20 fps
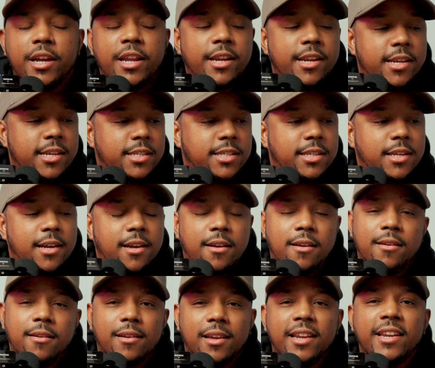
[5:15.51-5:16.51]
in
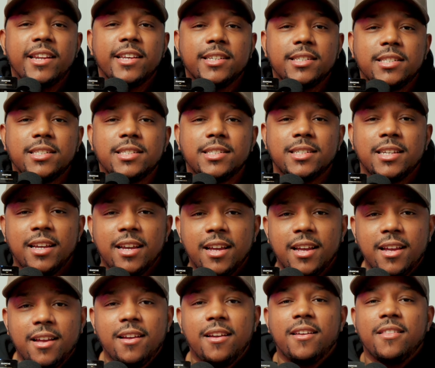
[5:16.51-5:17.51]
this
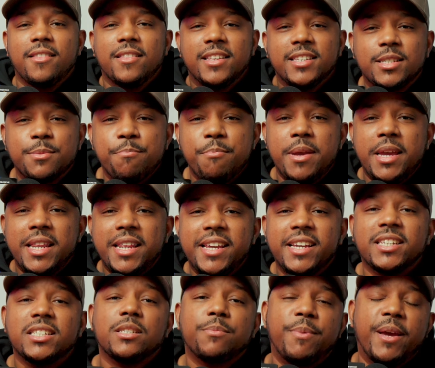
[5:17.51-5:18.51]

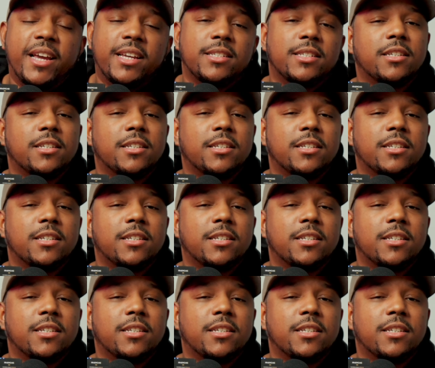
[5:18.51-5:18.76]
media space.